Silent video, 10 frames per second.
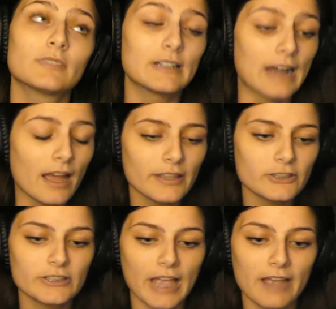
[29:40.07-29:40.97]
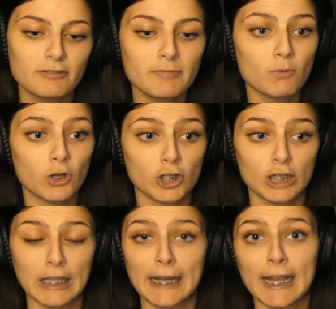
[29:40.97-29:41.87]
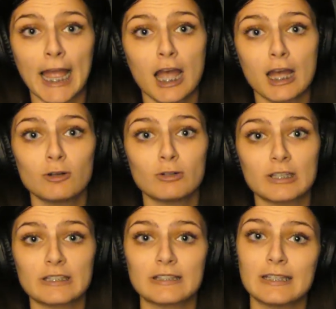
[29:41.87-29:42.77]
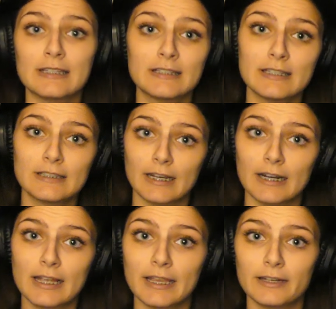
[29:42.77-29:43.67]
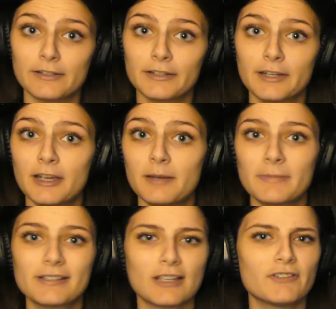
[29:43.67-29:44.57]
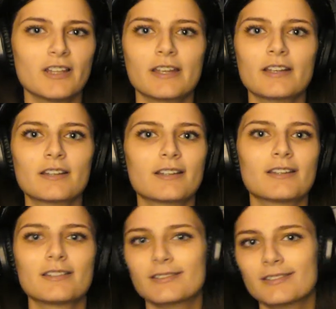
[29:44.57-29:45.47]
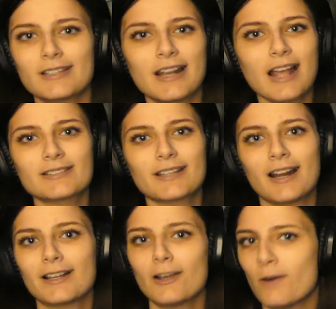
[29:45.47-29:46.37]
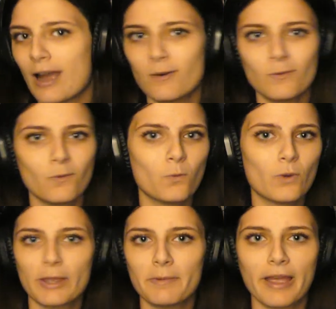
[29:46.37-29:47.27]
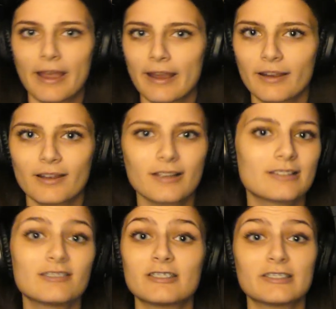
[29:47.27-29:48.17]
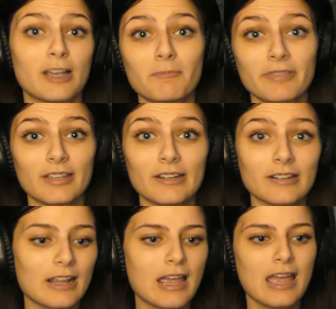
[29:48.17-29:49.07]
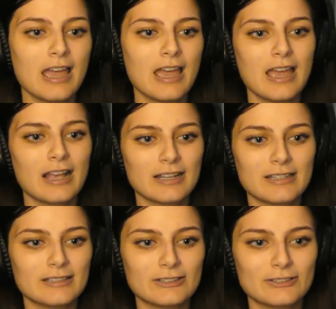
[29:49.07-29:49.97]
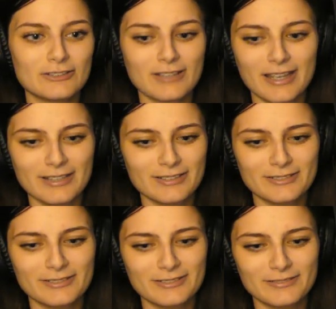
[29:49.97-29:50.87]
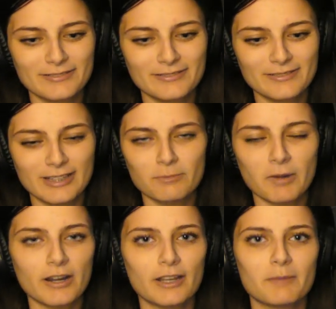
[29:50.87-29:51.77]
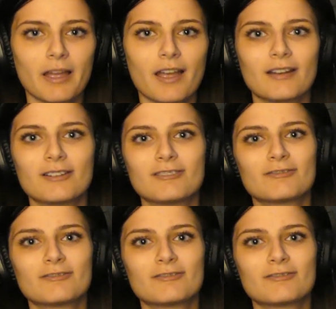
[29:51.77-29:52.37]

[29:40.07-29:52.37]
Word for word: now that's just having me wonder like how is this season gonna end because i feel like it has to kind of go out with a bang something because like it's breaking bad